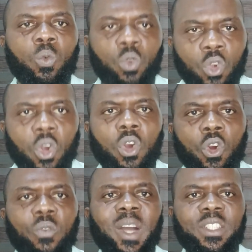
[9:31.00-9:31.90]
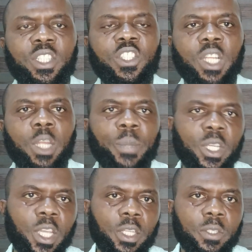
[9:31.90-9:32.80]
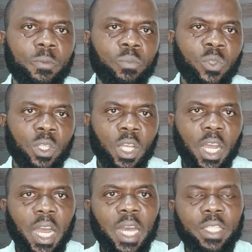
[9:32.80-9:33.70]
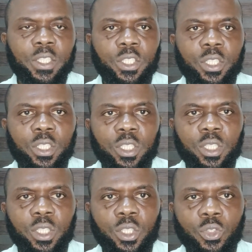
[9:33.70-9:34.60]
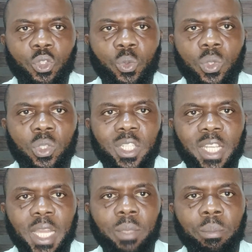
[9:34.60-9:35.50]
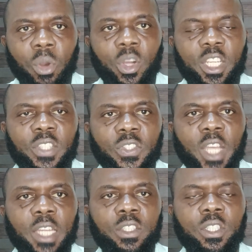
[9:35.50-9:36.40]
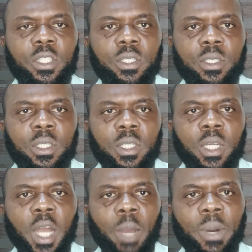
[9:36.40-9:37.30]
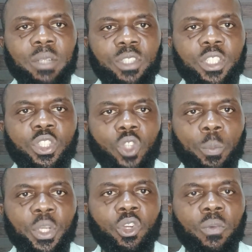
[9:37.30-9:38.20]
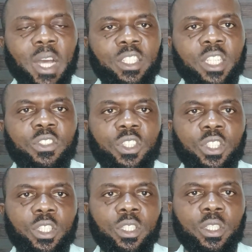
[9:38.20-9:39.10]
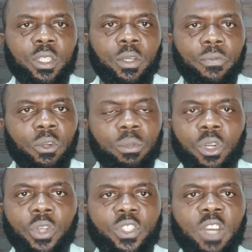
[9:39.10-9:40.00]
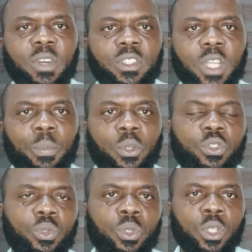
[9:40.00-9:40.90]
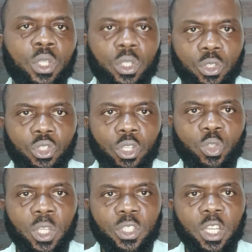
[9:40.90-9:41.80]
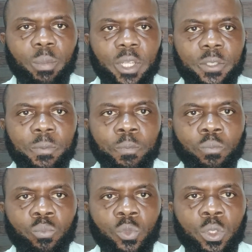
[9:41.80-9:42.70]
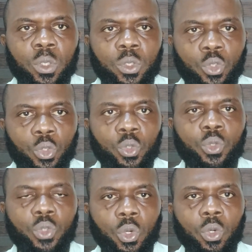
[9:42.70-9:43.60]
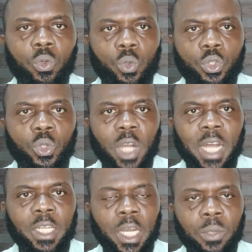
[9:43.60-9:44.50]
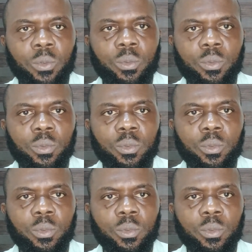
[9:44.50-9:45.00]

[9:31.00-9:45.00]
Go over this clip again, and you will gain more insight about this topic of identity from God's servant, Apostle Joshua Selman. Do you know who you are now?